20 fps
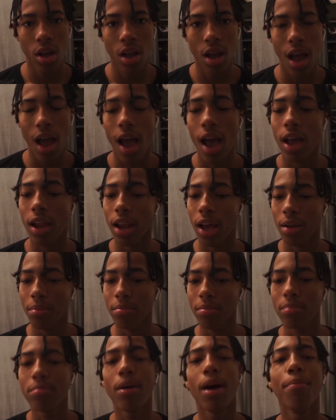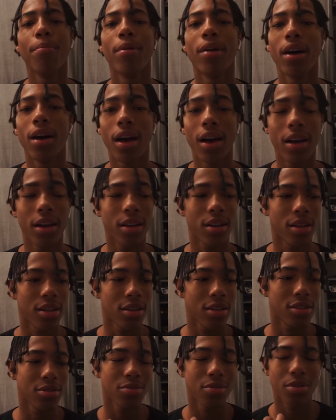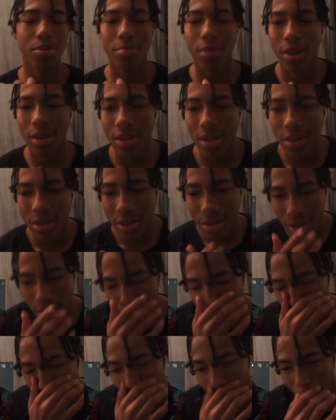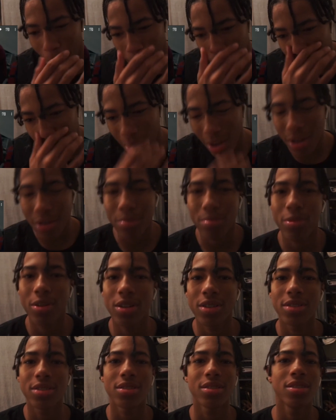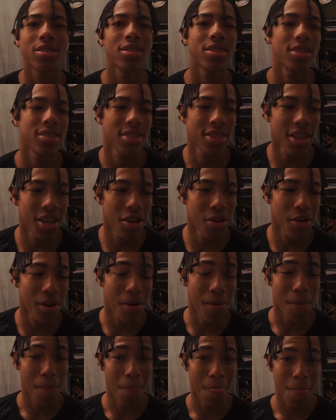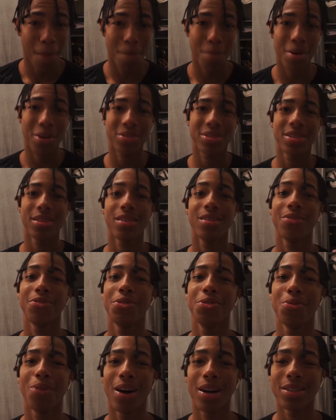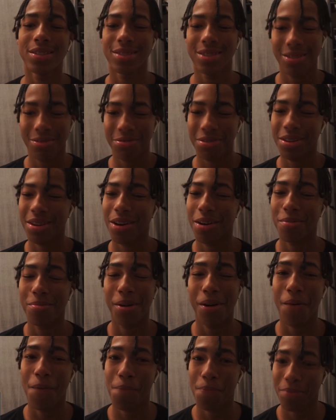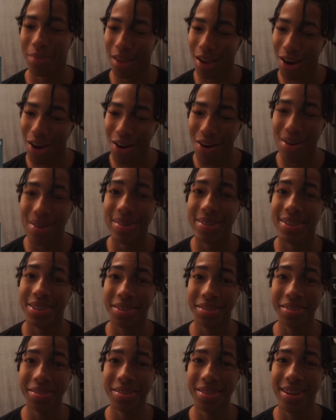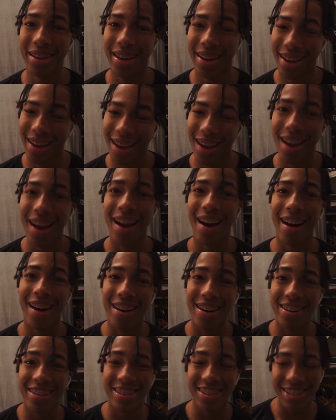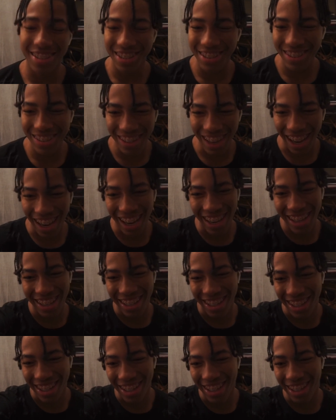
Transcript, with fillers: Hey, like my boy, hey, it's one of my little brothers, Terry. Bro, Terry, if you watching this video, bro, heard you. Heard you. Hey.